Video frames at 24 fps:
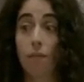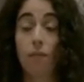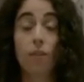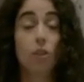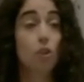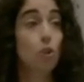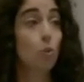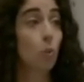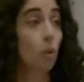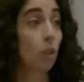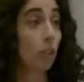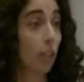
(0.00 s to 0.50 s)

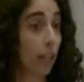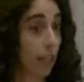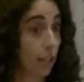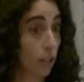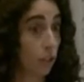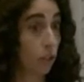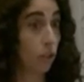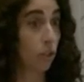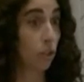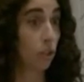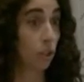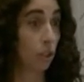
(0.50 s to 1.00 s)
visual
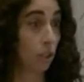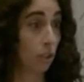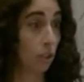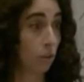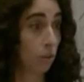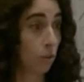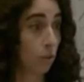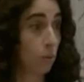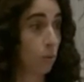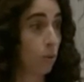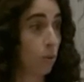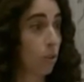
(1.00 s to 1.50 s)
aids to
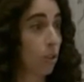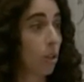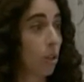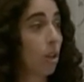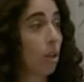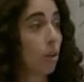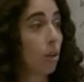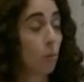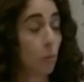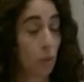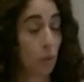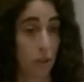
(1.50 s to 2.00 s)
use
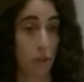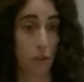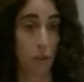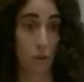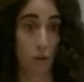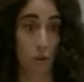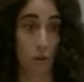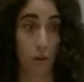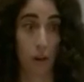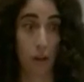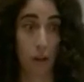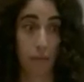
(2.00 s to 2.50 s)
with the
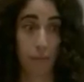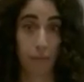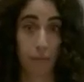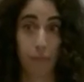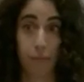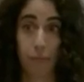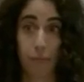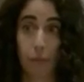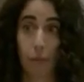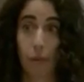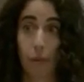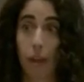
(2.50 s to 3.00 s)
jury.
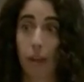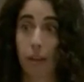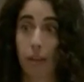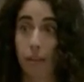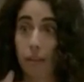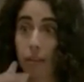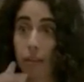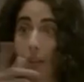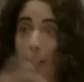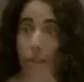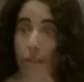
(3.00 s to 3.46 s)
Okay,